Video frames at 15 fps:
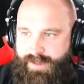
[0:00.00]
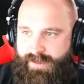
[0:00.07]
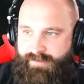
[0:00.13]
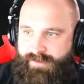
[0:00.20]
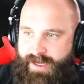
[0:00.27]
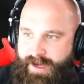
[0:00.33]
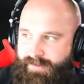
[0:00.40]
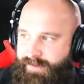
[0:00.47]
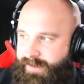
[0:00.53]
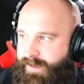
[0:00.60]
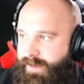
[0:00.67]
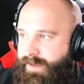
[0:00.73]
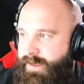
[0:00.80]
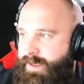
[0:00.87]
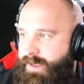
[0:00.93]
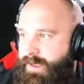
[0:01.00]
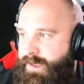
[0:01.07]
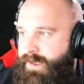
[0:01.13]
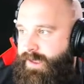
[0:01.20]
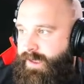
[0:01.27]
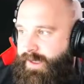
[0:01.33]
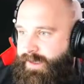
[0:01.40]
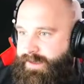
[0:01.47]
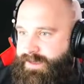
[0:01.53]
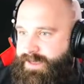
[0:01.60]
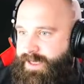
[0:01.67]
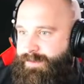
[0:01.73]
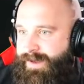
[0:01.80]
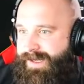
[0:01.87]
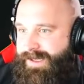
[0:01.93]
even having a,
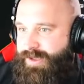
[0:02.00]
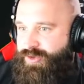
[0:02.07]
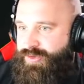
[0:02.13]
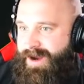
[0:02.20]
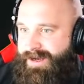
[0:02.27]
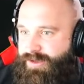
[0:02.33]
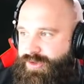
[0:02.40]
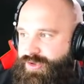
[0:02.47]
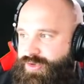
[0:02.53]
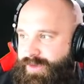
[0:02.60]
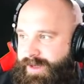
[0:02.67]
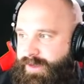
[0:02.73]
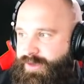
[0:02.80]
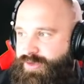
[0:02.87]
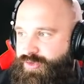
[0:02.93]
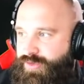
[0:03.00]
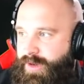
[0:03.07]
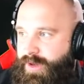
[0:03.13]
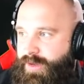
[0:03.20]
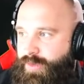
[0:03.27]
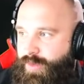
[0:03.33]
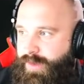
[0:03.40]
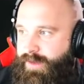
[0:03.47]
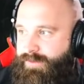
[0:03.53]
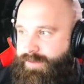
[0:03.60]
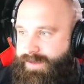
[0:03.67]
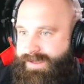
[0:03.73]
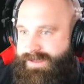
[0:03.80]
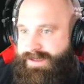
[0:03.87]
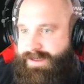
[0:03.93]
semi tractor trailer truck or
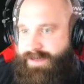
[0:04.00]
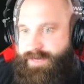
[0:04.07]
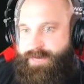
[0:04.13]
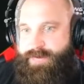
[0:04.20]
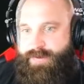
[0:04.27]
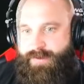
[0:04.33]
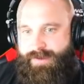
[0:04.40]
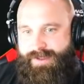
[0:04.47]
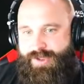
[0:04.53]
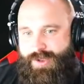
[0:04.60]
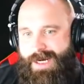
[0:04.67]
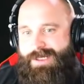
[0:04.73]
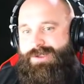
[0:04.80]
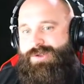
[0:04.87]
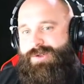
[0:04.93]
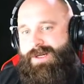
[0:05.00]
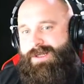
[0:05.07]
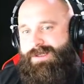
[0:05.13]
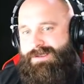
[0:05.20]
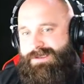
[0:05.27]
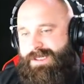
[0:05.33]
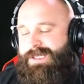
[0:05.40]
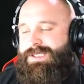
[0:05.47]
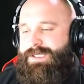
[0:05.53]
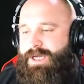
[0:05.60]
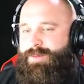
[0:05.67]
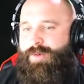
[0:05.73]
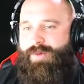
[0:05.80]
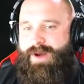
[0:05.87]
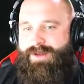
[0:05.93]
whatever it is. So the tractor trailer does
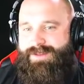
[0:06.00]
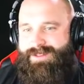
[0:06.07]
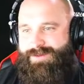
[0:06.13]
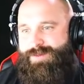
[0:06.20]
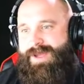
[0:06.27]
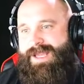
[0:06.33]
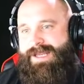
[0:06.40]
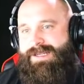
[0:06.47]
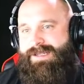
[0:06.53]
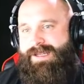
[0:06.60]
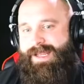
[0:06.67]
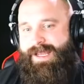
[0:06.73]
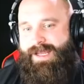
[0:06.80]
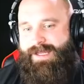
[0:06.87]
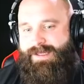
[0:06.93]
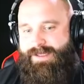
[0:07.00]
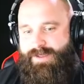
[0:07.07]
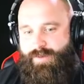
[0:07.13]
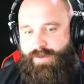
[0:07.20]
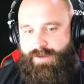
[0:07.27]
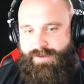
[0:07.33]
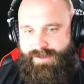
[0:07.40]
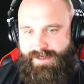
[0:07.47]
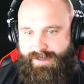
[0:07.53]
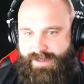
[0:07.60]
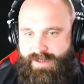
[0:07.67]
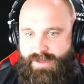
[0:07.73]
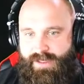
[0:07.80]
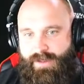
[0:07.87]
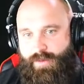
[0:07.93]
come around this bend, and this is one of those things
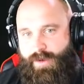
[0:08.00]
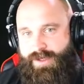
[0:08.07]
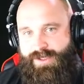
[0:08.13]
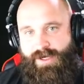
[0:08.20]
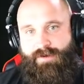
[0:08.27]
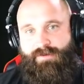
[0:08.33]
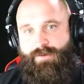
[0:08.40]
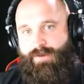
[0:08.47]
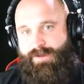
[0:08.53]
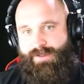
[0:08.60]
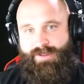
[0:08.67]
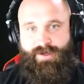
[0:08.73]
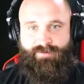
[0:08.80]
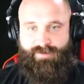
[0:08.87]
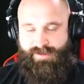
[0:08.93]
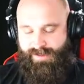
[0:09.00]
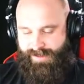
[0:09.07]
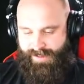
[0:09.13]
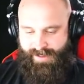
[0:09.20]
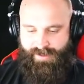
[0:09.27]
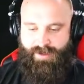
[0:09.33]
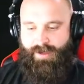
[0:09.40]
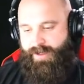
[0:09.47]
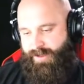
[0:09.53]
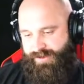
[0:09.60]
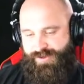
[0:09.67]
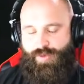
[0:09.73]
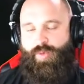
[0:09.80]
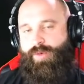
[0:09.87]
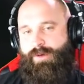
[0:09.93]
that you need to watch out for because obviously they cannot
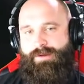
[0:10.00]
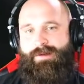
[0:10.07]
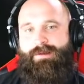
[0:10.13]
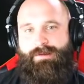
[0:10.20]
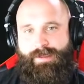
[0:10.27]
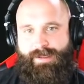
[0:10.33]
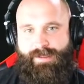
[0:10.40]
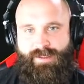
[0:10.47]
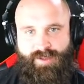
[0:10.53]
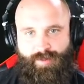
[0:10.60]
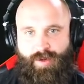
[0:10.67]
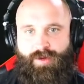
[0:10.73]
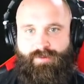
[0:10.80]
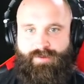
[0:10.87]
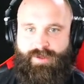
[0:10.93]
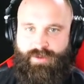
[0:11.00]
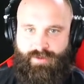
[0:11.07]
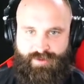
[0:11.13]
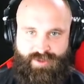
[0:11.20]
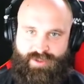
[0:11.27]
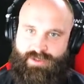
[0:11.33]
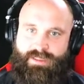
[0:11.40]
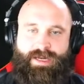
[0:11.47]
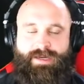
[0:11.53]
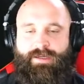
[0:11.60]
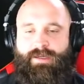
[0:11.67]
contort like smaller vehicles just lined